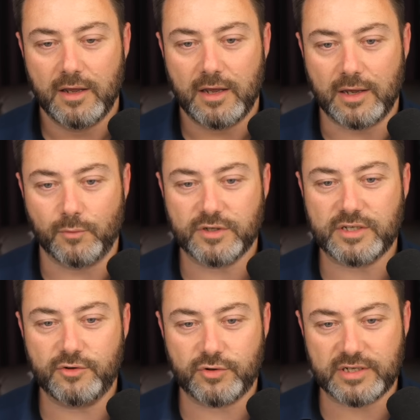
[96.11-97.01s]
And what's
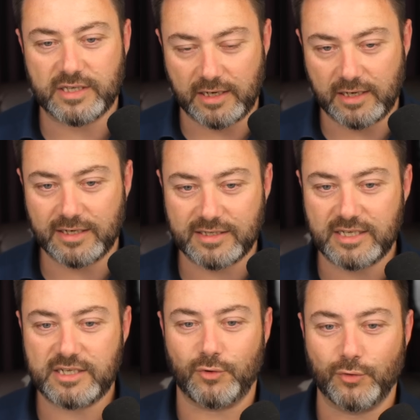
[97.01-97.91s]
interesting is
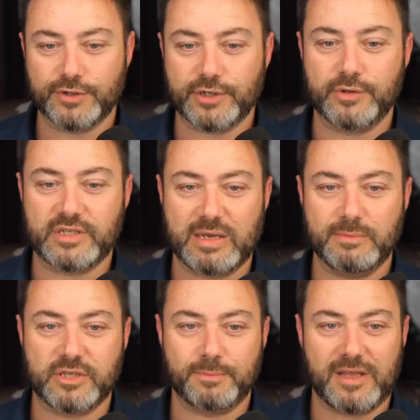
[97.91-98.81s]
this also seems
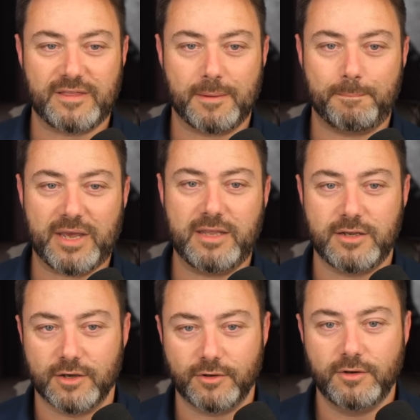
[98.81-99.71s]
to be the
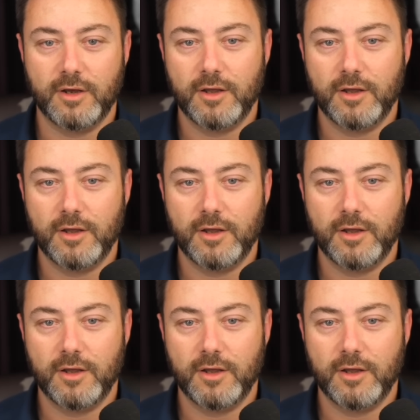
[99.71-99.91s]
opinion